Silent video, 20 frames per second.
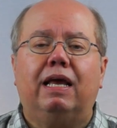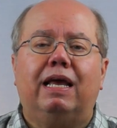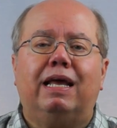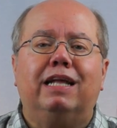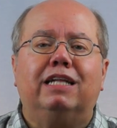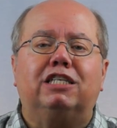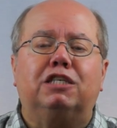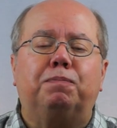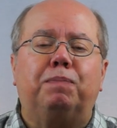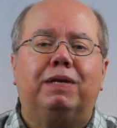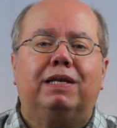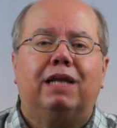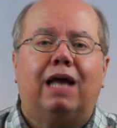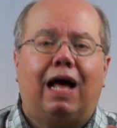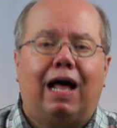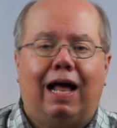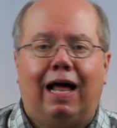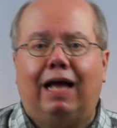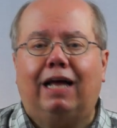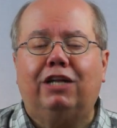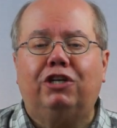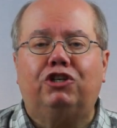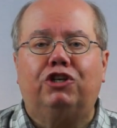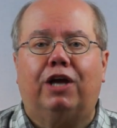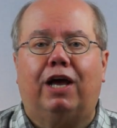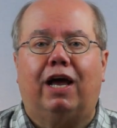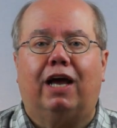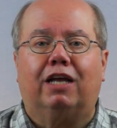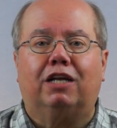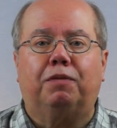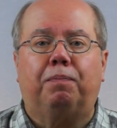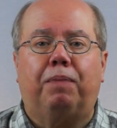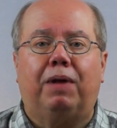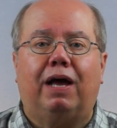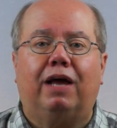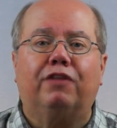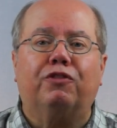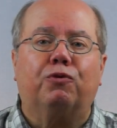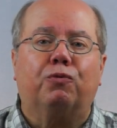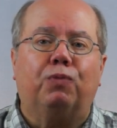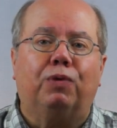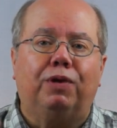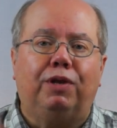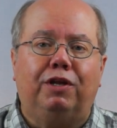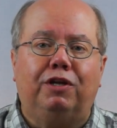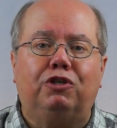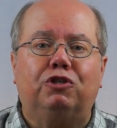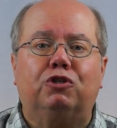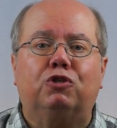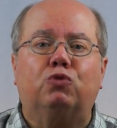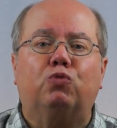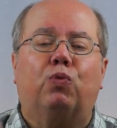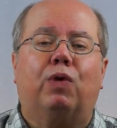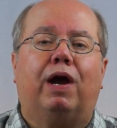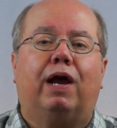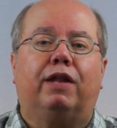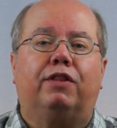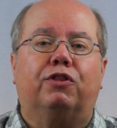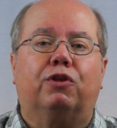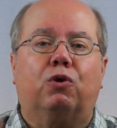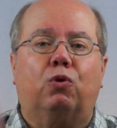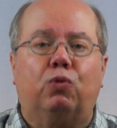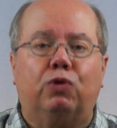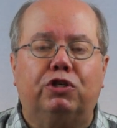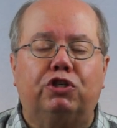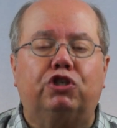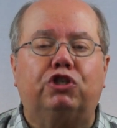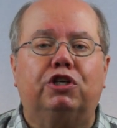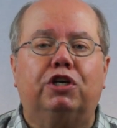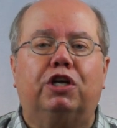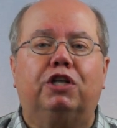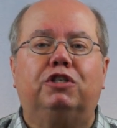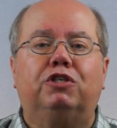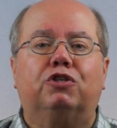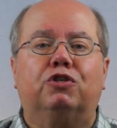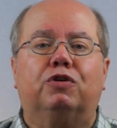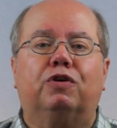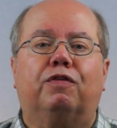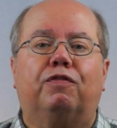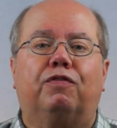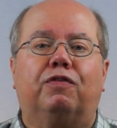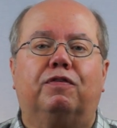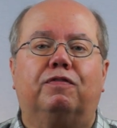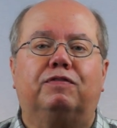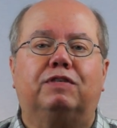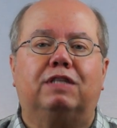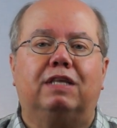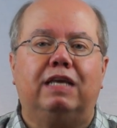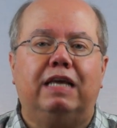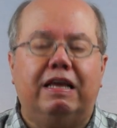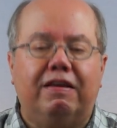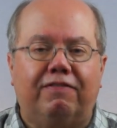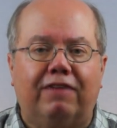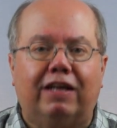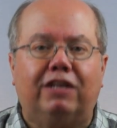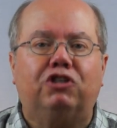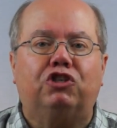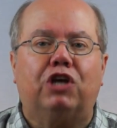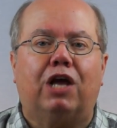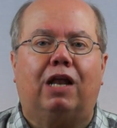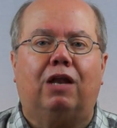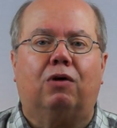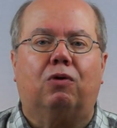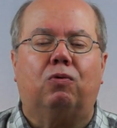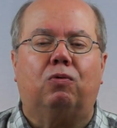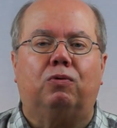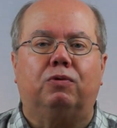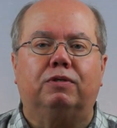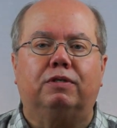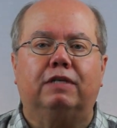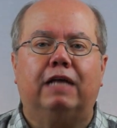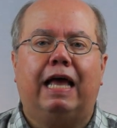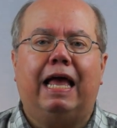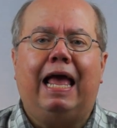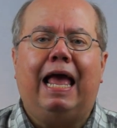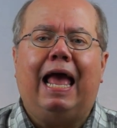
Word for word: It's been hijacked by the religious right, the Christian conservatives, the evangelicals,